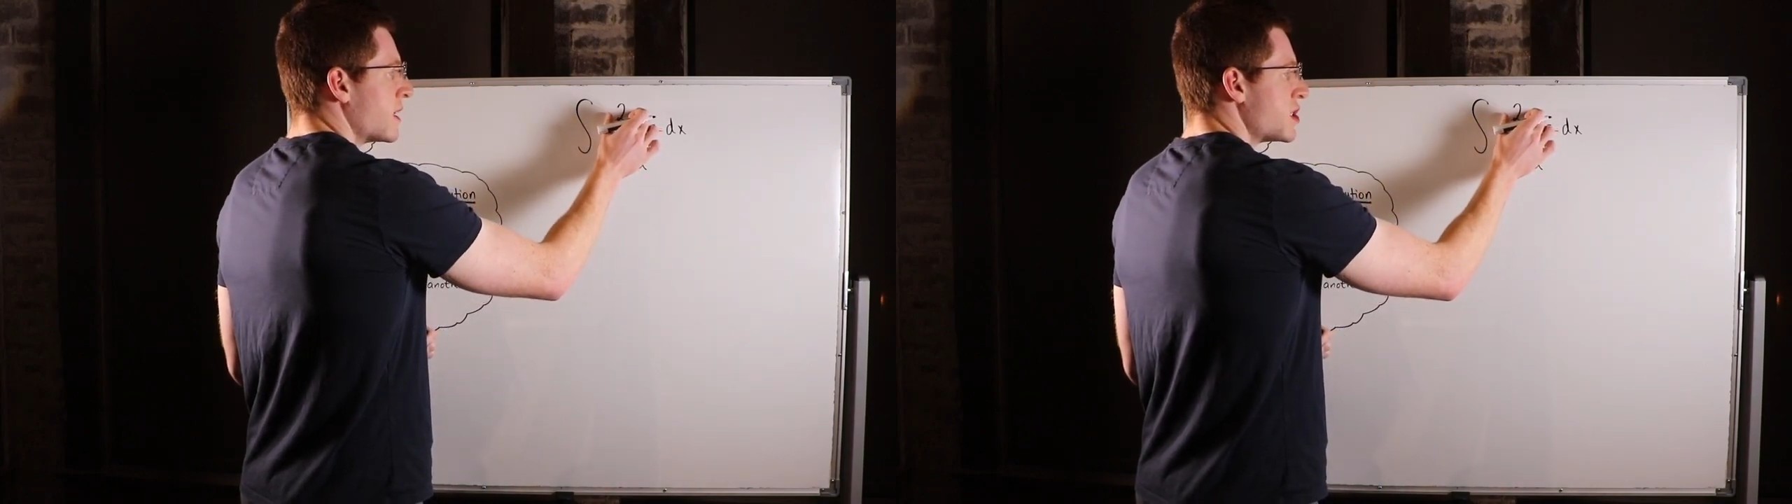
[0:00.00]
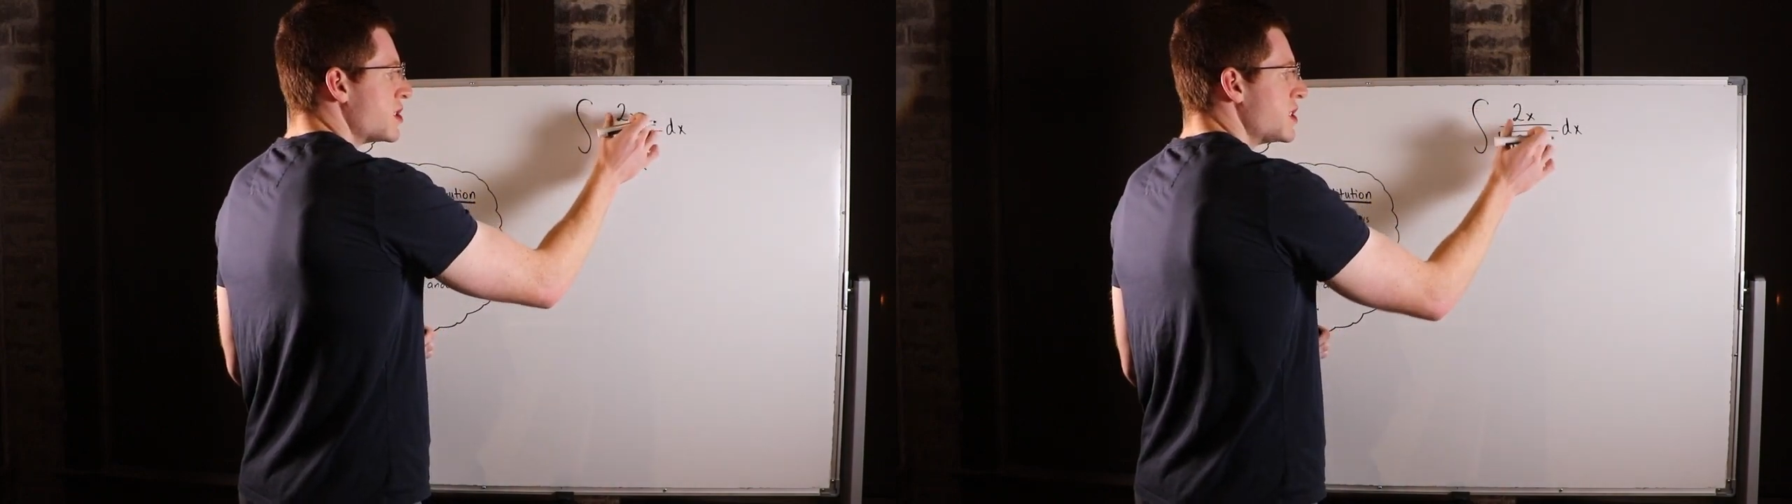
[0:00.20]

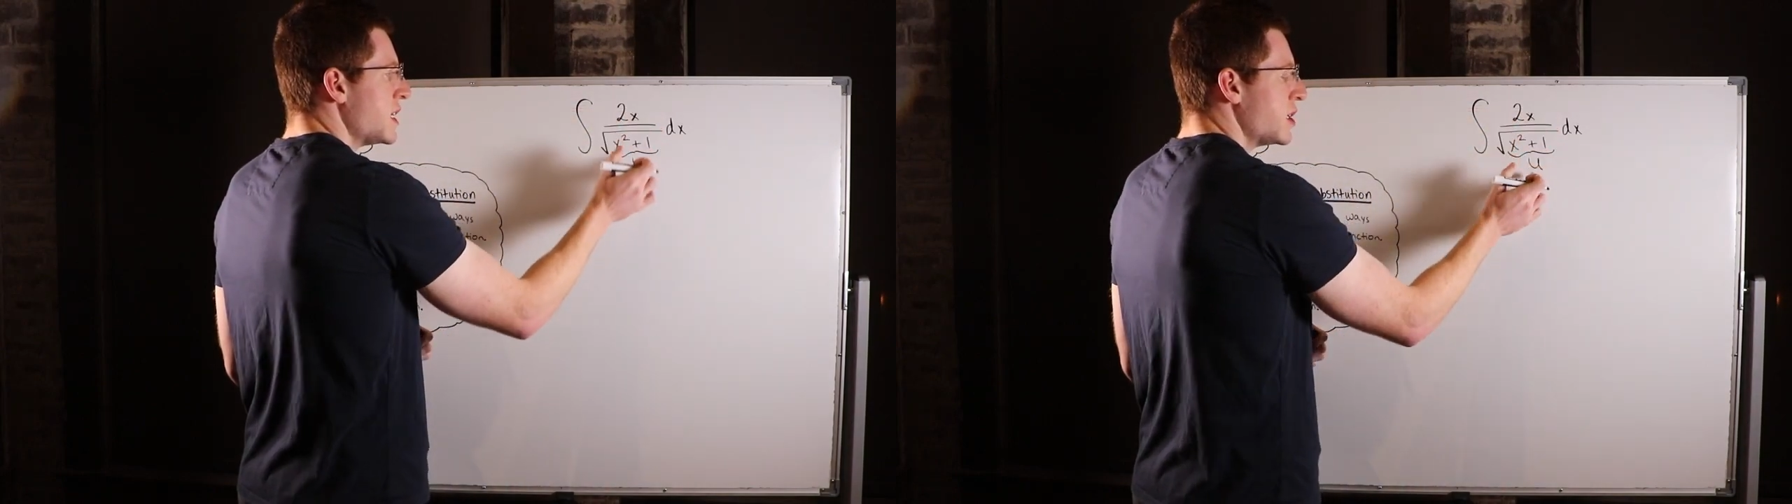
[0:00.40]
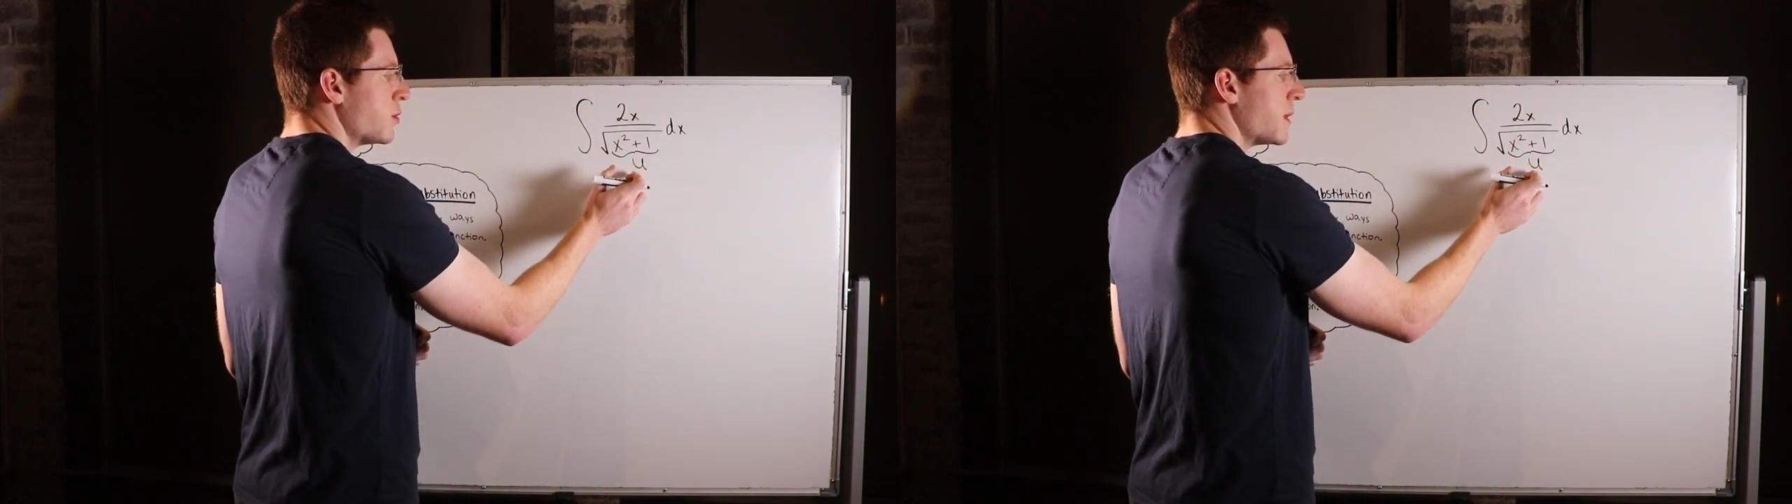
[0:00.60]
this
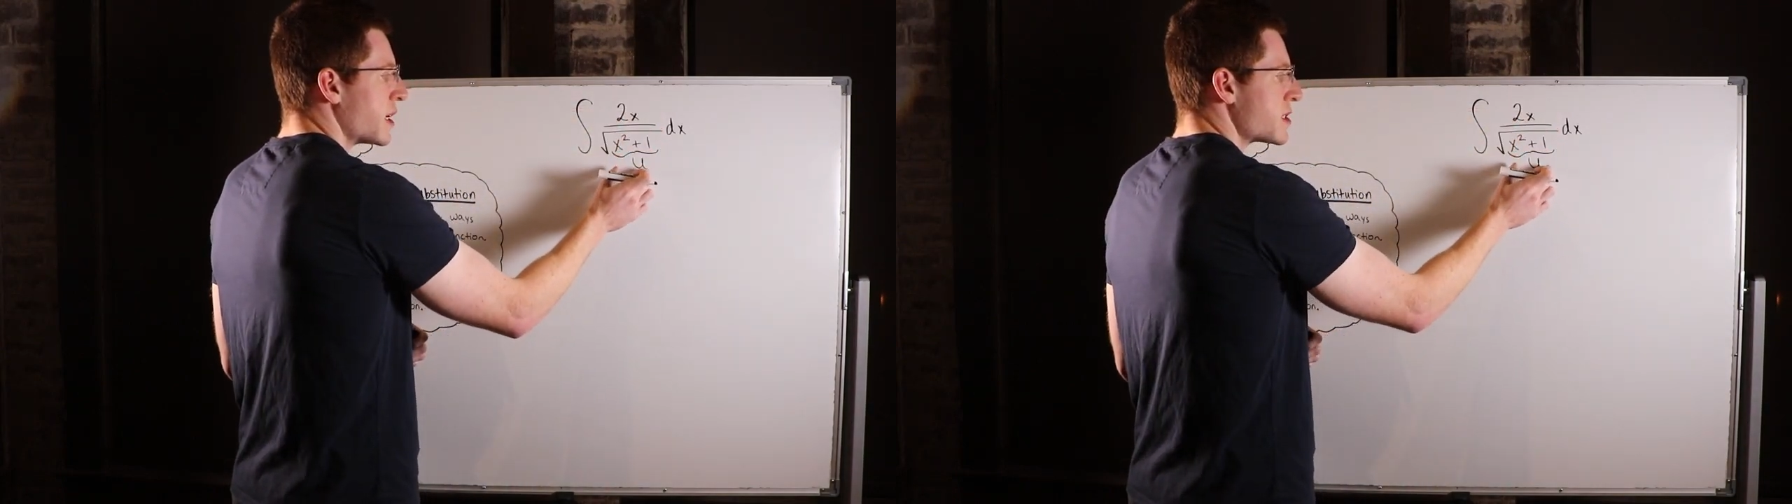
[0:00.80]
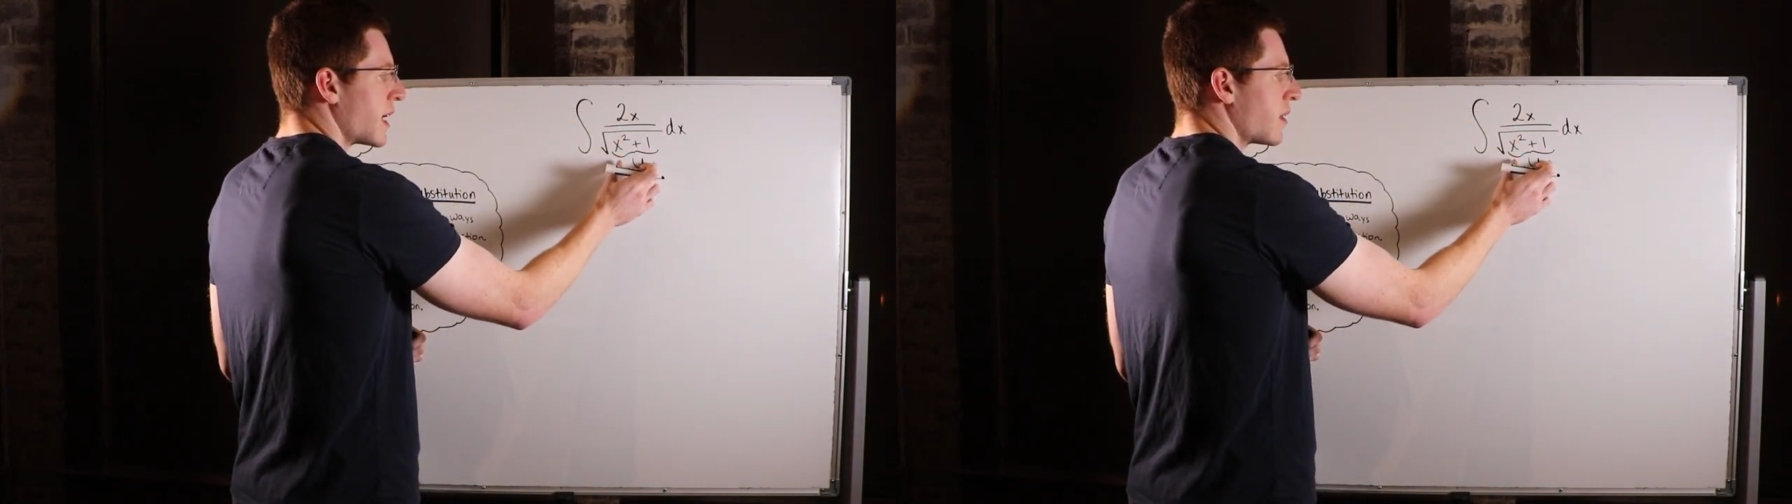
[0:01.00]
du
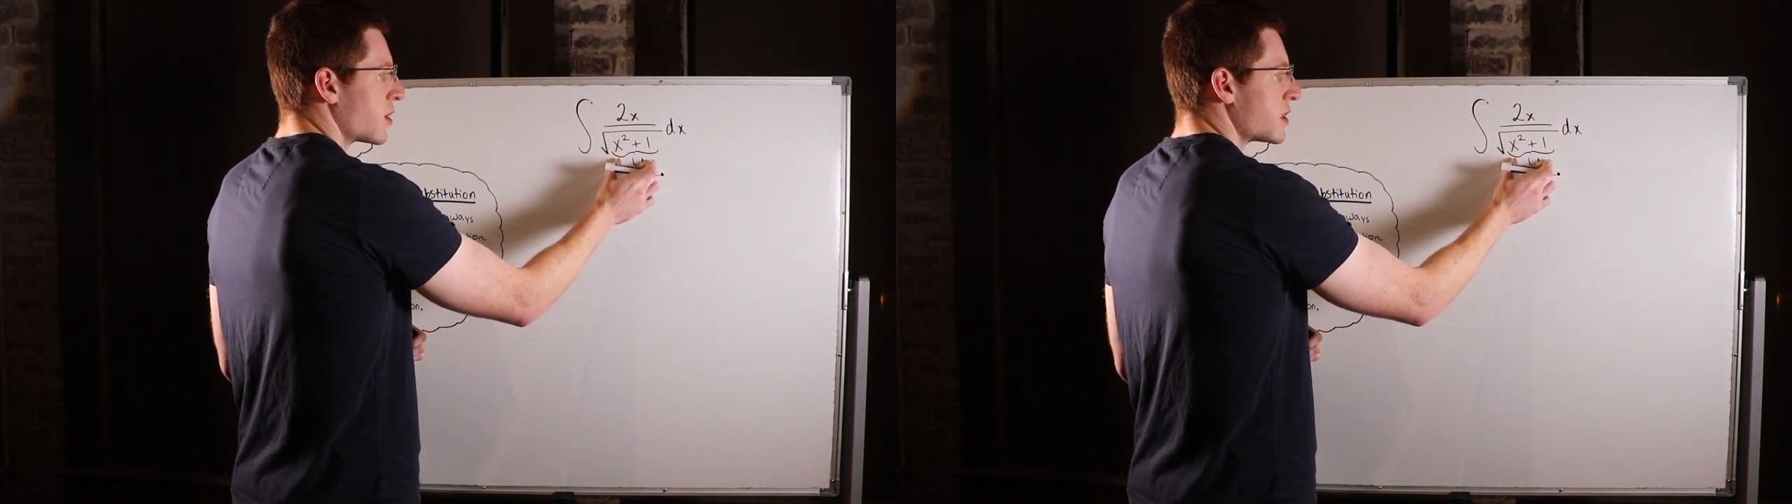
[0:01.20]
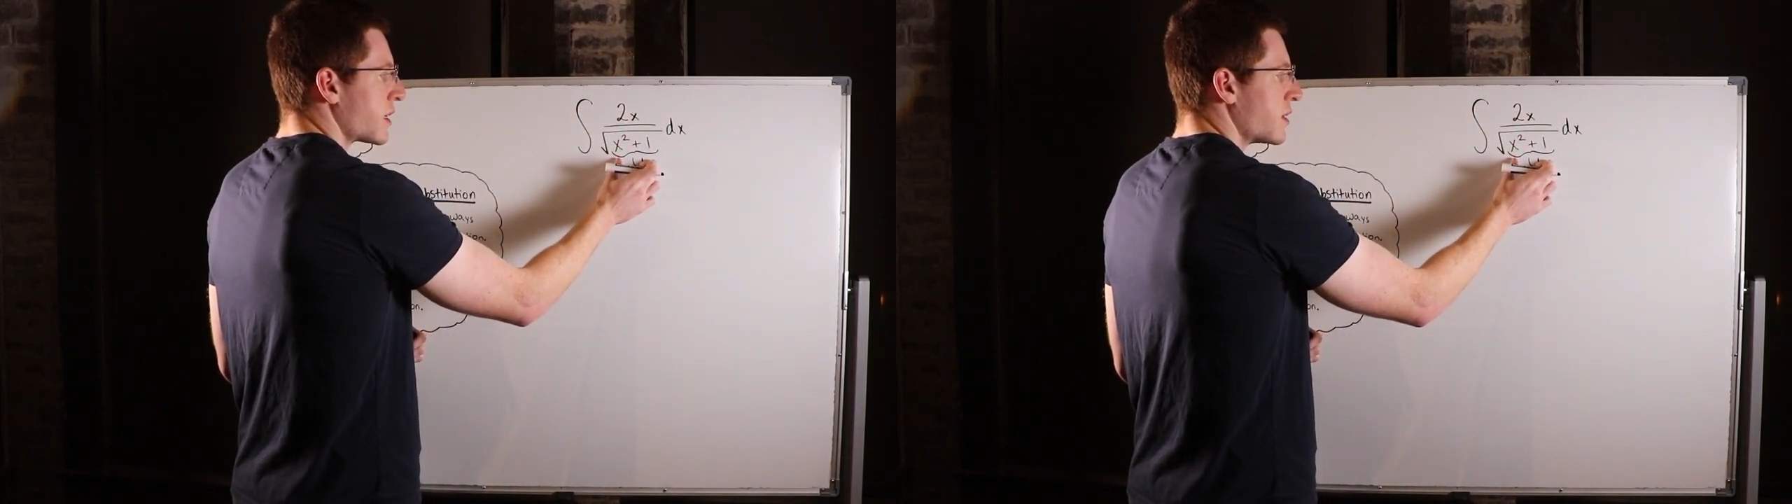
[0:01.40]
because that
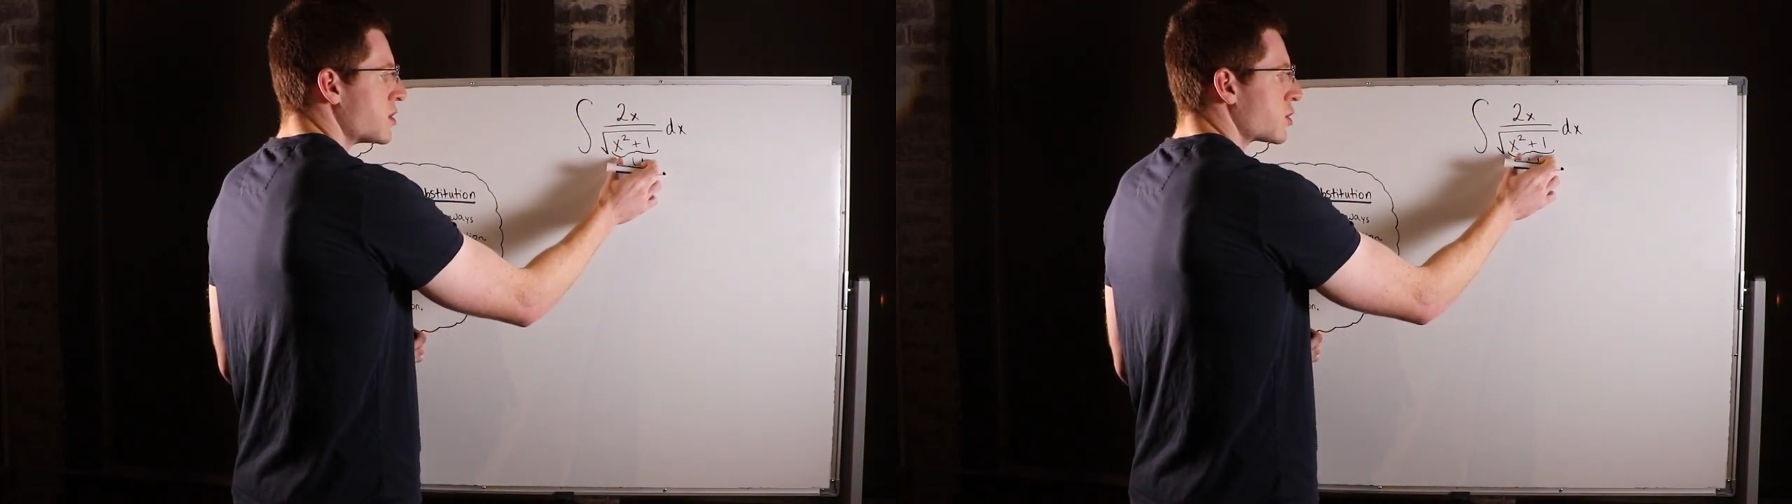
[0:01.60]
looks like the